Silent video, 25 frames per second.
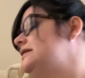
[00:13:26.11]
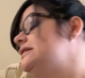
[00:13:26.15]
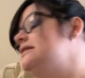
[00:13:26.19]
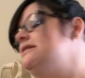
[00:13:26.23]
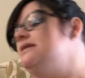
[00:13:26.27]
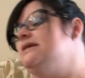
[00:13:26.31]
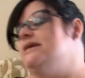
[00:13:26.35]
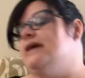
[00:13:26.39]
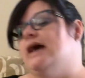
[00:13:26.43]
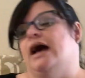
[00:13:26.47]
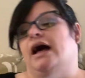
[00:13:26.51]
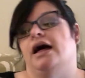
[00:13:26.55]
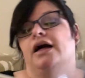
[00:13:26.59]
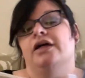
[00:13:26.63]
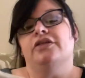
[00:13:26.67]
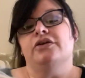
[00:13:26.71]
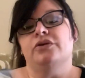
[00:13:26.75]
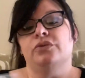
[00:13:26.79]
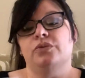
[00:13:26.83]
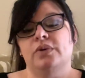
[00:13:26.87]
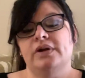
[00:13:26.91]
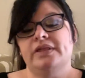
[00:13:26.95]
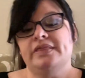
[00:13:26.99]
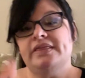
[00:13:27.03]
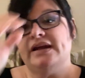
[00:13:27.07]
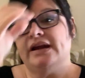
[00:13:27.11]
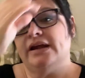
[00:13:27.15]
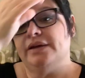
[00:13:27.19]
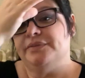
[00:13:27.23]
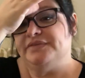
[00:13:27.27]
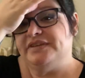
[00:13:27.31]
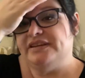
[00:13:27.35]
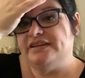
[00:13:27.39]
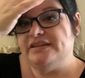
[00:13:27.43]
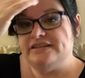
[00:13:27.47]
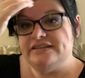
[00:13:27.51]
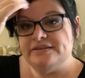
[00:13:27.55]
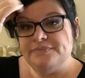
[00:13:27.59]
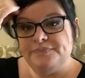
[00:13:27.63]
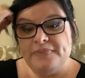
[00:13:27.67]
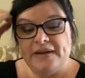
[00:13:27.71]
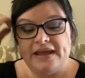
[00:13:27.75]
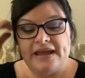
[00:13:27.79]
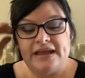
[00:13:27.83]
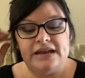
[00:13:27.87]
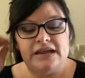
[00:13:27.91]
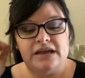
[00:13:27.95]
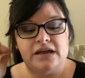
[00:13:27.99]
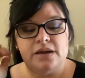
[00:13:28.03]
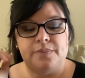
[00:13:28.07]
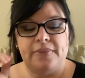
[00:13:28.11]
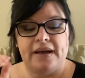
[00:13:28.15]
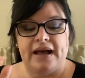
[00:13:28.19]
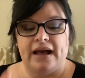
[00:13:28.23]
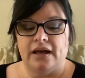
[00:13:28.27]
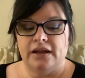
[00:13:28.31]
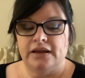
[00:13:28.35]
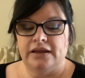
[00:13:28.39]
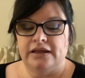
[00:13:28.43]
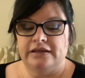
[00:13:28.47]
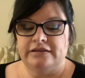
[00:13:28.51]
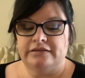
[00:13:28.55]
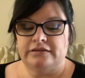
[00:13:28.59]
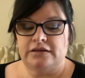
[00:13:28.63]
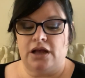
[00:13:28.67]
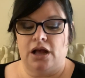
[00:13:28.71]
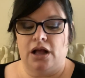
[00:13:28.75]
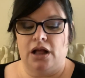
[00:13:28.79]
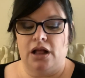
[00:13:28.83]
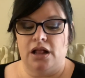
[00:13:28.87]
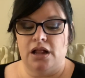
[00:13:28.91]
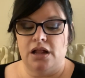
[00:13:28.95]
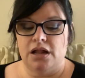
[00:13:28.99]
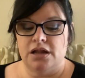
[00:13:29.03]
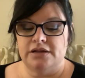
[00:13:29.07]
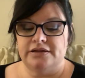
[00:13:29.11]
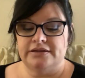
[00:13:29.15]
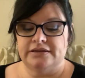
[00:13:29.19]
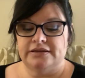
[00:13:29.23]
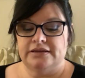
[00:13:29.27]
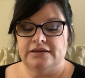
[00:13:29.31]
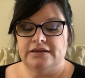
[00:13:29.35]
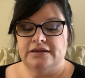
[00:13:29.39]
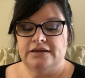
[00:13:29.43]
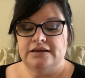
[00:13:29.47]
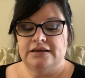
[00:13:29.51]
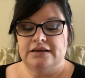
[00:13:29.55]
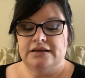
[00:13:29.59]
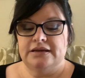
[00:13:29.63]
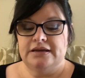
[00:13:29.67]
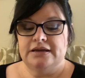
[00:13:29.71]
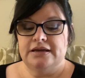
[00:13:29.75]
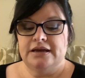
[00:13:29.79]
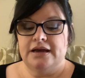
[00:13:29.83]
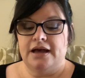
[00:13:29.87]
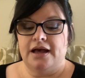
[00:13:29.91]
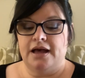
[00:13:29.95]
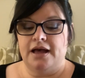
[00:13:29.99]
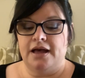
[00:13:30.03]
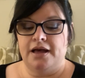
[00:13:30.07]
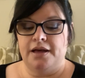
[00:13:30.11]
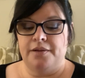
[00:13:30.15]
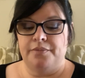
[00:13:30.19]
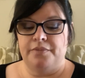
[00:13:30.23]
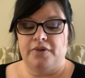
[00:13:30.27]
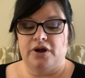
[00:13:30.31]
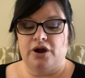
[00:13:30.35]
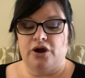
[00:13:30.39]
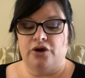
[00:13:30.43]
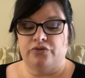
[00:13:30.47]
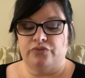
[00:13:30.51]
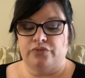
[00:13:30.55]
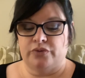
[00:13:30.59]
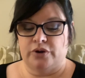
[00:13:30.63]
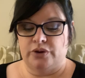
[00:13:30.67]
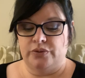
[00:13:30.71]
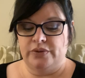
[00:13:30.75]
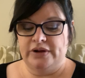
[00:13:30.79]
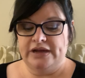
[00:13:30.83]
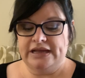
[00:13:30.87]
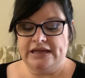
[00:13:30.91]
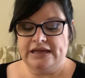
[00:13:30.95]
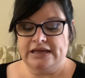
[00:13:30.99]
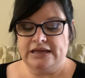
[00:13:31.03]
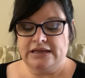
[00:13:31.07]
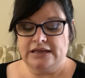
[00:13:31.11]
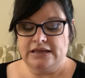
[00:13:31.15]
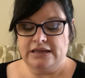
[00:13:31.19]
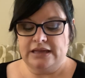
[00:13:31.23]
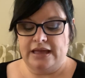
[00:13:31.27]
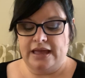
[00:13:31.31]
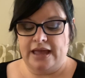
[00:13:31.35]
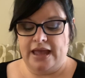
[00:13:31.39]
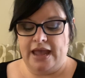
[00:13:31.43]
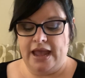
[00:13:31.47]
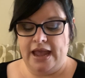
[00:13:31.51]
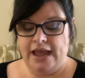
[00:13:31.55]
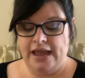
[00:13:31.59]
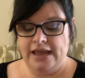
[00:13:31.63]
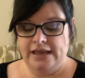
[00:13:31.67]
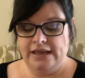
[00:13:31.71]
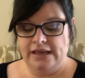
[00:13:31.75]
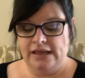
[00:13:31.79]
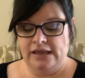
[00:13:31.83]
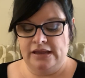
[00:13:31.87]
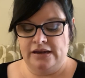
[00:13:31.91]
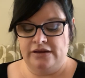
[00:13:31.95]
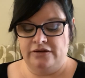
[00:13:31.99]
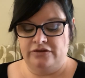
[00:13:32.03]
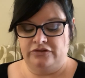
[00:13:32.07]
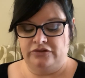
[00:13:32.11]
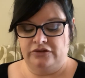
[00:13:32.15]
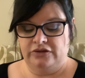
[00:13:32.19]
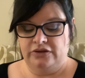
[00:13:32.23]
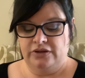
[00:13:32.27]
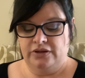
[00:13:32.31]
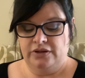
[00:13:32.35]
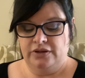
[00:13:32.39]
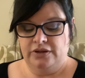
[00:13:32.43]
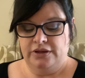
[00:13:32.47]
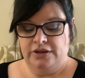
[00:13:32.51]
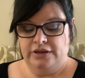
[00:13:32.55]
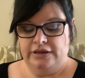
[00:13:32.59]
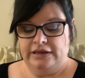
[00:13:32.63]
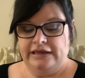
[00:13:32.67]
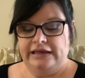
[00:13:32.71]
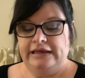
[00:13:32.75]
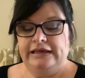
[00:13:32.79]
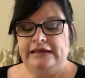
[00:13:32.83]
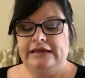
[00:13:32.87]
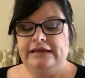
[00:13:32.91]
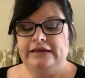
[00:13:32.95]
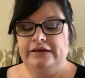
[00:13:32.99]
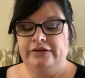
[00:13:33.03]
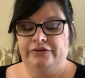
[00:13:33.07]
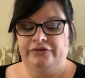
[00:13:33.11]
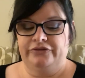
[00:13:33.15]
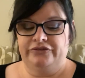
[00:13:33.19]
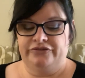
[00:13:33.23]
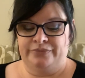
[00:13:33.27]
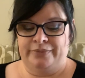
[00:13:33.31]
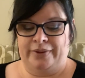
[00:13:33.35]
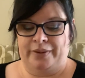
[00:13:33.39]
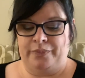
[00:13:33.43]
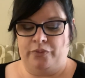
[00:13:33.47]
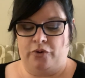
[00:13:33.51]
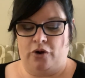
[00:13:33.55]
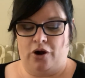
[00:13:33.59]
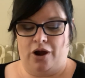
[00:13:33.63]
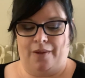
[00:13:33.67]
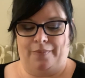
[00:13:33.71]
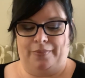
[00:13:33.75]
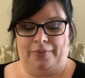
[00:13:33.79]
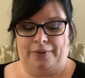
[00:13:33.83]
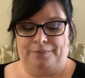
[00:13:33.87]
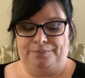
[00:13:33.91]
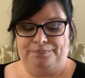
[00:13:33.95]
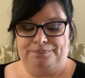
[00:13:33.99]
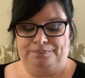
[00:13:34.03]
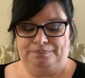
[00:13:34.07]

The other one that I'm debating about is called Heroic, and here's my problem.